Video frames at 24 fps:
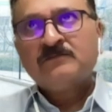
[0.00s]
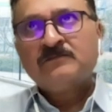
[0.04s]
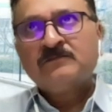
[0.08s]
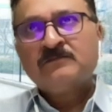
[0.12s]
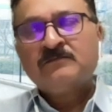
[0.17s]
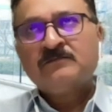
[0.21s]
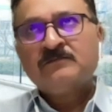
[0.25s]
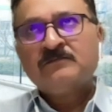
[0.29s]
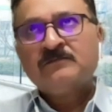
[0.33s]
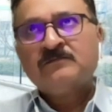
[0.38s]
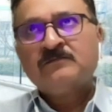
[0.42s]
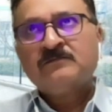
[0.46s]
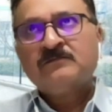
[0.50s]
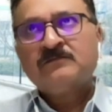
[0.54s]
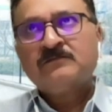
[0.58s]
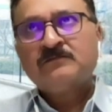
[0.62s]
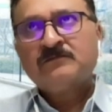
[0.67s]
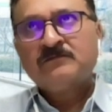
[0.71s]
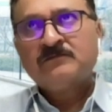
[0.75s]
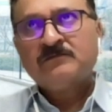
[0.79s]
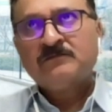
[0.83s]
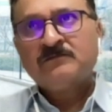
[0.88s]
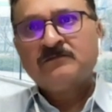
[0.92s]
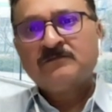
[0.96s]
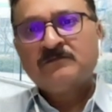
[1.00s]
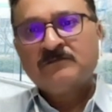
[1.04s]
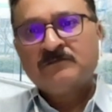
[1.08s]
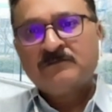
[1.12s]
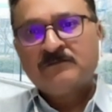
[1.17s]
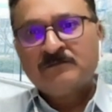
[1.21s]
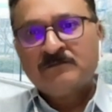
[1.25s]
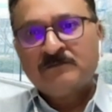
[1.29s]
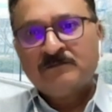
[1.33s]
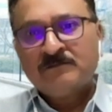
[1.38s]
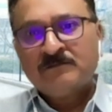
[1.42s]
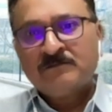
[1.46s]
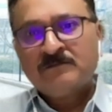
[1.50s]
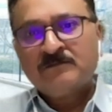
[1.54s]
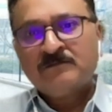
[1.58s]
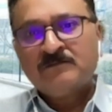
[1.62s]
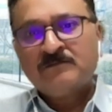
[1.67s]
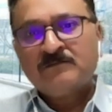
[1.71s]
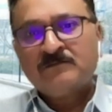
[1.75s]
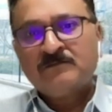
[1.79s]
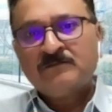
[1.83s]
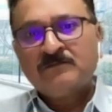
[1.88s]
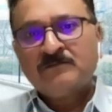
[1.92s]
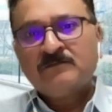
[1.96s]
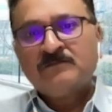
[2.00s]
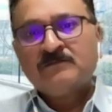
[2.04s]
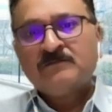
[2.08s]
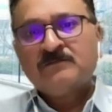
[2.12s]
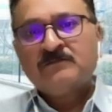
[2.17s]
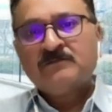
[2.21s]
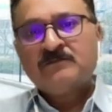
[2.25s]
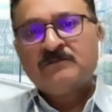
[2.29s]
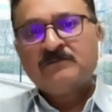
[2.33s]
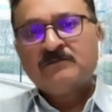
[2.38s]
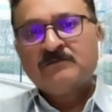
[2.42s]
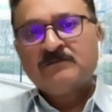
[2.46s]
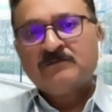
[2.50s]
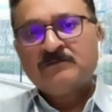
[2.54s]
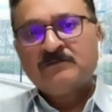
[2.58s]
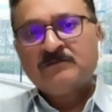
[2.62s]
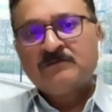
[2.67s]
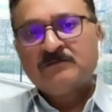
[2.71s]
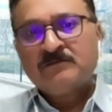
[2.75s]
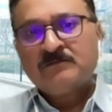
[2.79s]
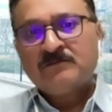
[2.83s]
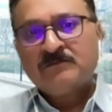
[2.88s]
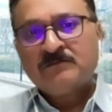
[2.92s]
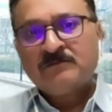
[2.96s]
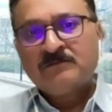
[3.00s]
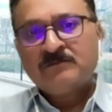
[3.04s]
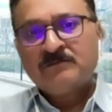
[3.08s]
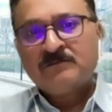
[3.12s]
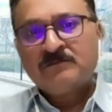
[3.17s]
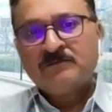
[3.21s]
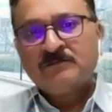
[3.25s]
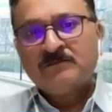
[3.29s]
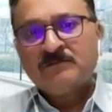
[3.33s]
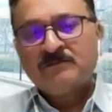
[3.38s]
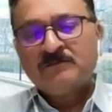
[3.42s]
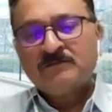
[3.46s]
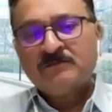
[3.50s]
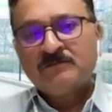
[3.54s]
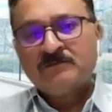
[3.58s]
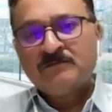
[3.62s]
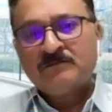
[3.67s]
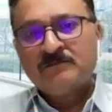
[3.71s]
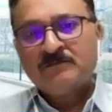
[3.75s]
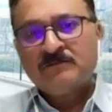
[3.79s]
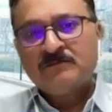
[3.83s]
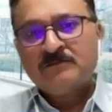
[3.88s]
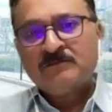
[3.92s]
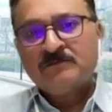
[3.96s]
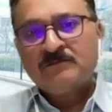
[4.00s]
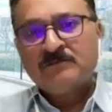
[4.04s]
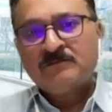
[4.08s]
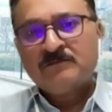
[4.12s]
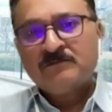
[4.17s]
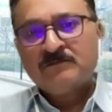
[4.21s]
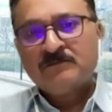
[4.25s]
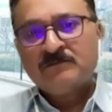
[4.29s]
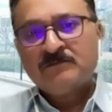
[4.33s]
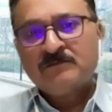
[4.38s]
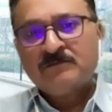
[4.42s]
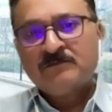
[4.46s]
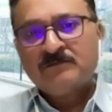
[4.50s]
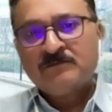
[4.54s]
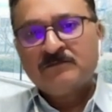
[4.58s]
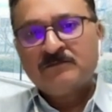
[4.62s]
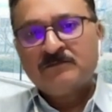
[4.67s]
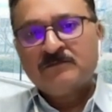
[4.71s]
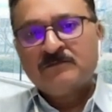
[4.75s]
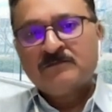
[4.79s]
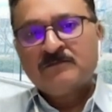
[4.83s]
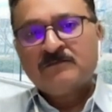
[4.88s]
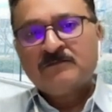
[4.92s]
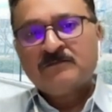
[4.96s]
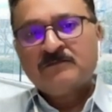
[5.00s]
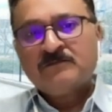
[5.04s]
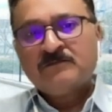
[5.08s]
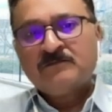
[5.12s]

This person isn't speaking.